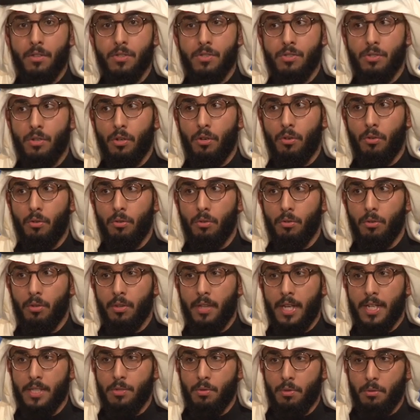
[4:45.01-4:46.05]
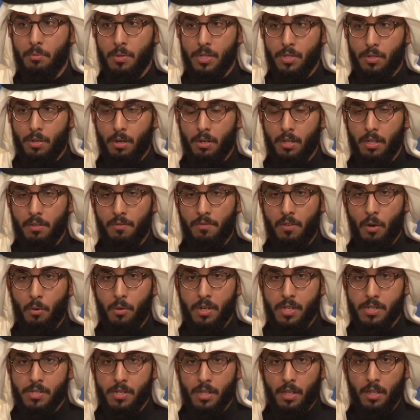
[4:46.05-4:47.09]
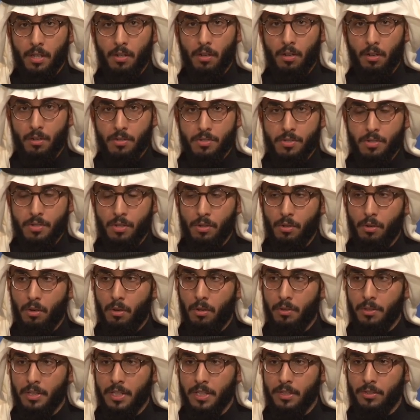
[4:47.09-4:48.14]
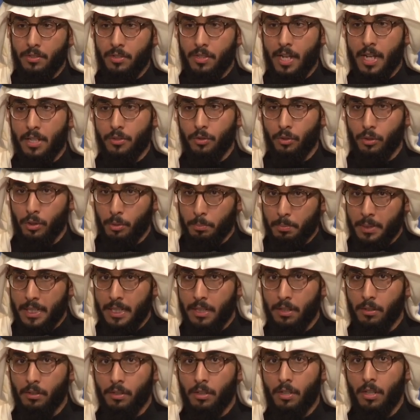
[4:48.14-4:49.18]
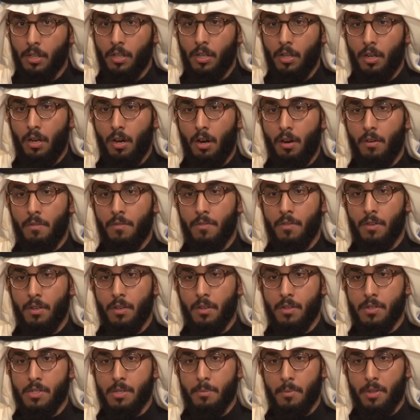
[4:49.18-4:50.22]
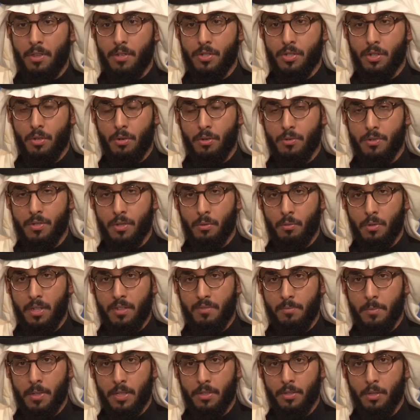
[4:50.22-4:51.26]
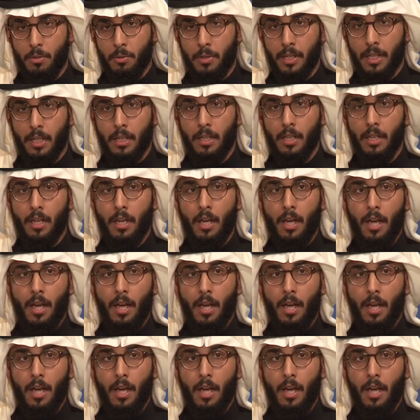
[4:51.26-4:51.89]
So that's when we started focusing also on the international appeal of some of the shows that we've been doing.